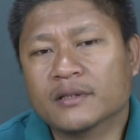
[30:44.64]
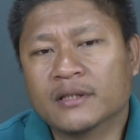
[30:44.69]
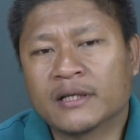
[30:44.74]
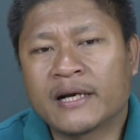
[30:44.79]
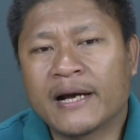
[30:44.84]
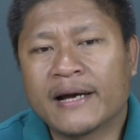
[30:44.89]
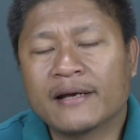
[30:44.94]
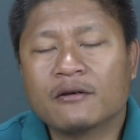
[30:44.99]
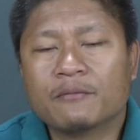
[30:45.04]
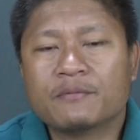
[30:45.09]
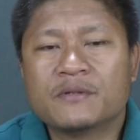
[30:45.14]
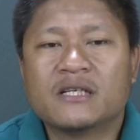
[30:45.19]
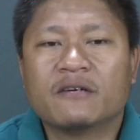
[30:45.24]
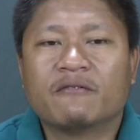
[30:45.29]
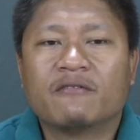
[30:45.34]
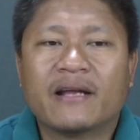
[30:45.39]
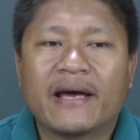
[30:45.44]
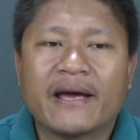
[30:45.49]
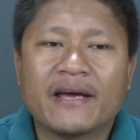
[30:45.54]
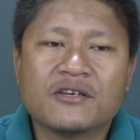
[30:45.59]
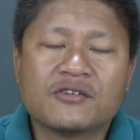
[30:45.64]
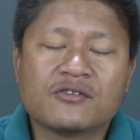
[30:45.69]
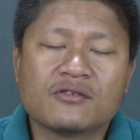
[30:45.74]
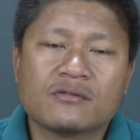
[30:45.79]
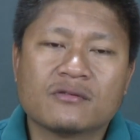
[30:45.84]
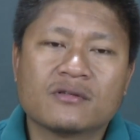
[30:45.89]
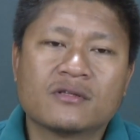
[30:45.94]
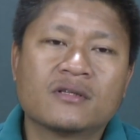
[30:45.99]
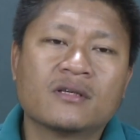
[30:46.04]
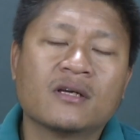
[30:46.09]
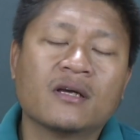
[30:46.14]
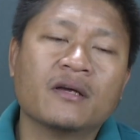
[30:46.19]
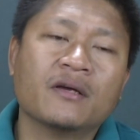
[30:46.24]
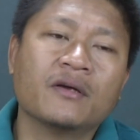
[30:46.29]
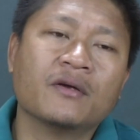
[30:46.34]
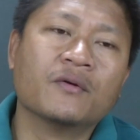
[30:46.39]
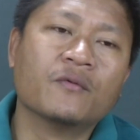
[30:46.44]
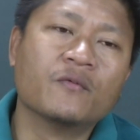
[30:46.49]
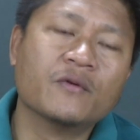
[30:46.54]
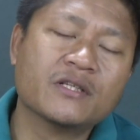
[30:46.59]
kind of civilizations
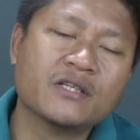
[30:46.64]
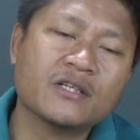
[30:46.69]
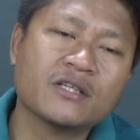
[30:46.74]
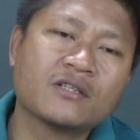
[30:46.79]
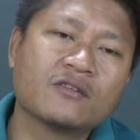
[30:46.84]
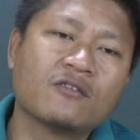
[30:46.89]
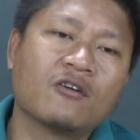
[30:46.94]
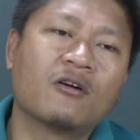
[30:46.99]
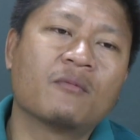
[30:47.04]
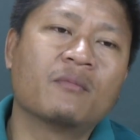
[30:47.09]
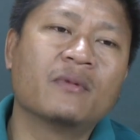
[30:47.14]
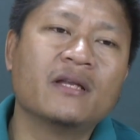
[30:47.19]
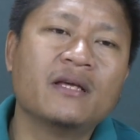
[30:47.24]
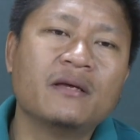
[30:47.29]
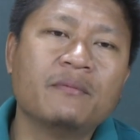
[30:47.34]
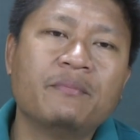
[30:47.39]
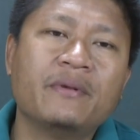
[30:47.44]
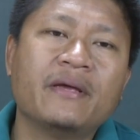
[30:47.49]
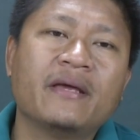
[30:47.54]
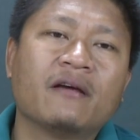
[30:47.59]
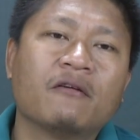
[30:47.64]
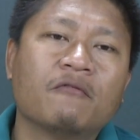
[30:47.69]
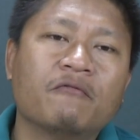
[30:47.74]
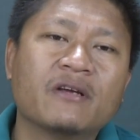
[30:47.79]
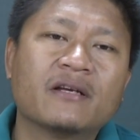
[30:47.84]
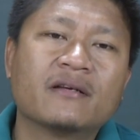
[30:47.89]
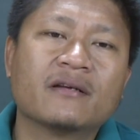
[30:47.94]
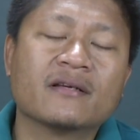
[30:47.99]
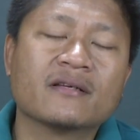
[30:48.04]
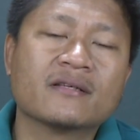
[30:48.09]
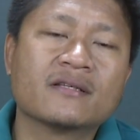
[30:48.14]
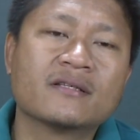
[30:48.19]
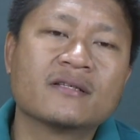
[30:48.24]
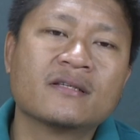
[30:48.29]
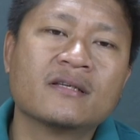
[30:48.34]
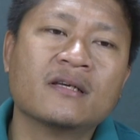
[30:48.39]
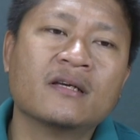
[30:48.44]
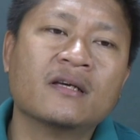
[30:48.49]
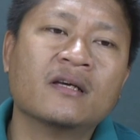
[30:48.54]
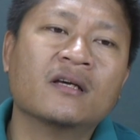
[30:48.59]
which is normally being witnessed,